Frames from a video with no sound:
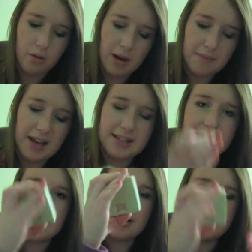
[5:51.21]
my
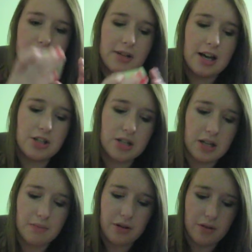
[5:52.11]
Pixie Energy Blush in
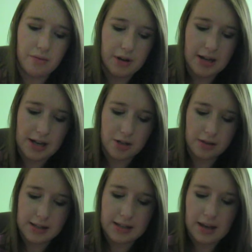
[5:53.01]
number 3,
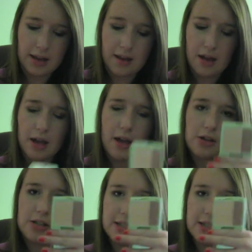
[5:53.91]
Naturally Sunny, just